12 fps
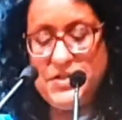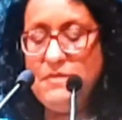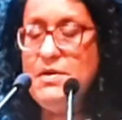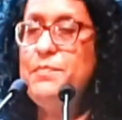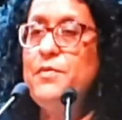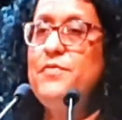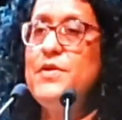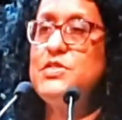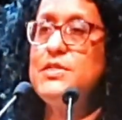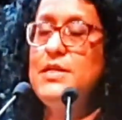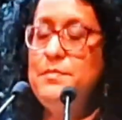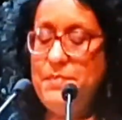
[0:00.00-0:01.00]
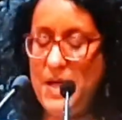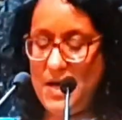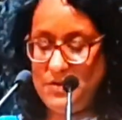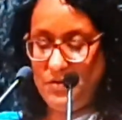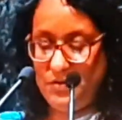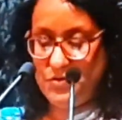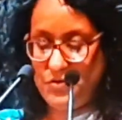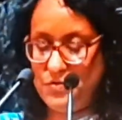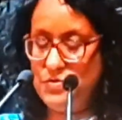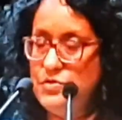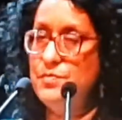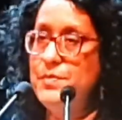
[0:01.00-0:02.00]
professional path you
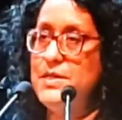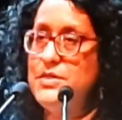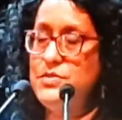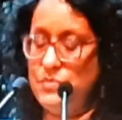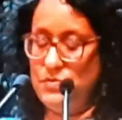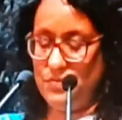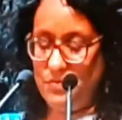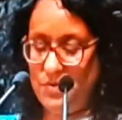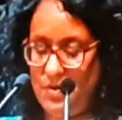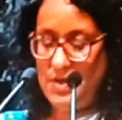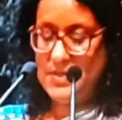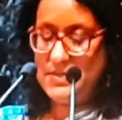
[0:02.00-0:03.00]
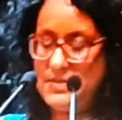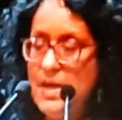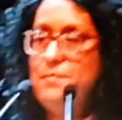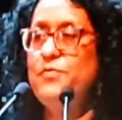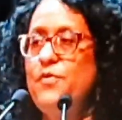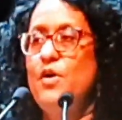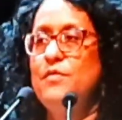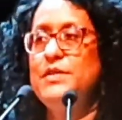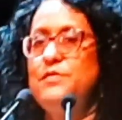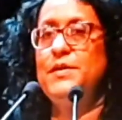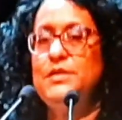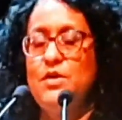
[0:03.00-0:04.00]
choose to pursue, step forward
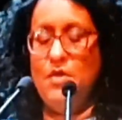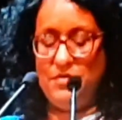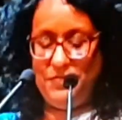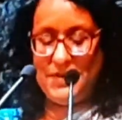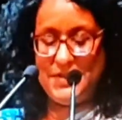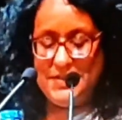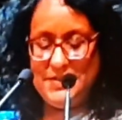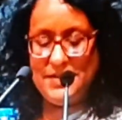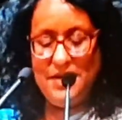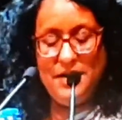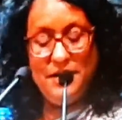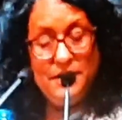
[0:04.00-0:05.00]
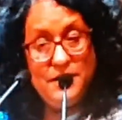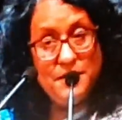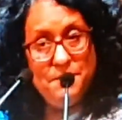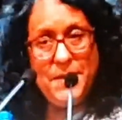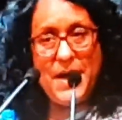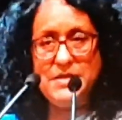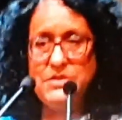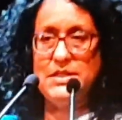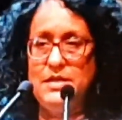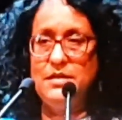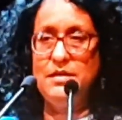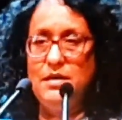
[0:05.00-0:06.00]
with confidence,
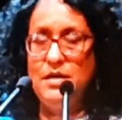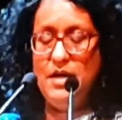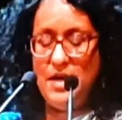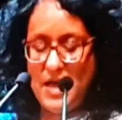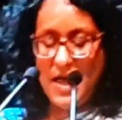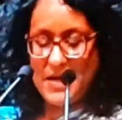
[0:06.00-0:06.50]
compassion, and a